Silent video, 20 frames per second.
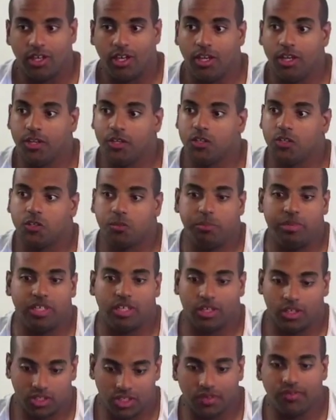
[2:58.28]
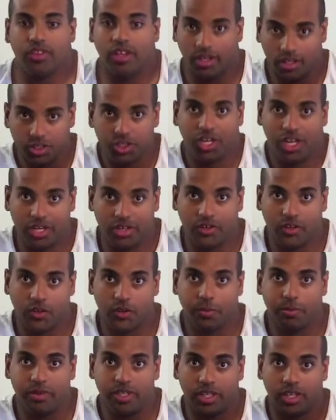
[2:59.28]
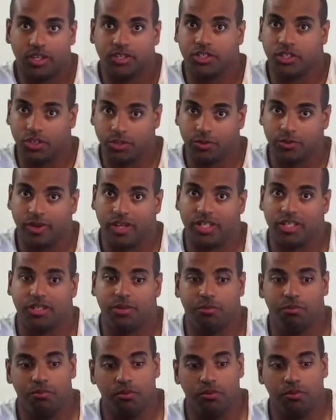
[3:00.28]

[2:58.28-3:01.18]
is because of their gender, because of their race.